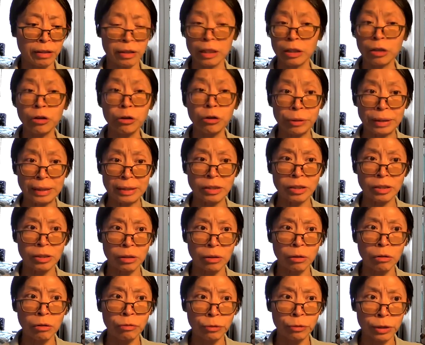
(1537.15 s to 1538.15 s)

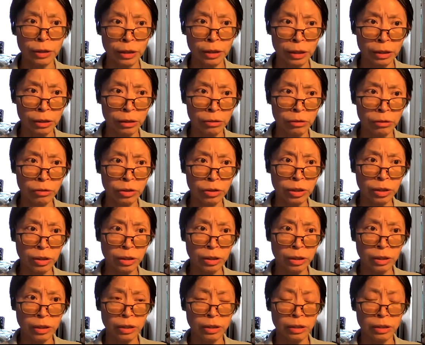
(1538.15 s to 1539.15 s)
increased over the years?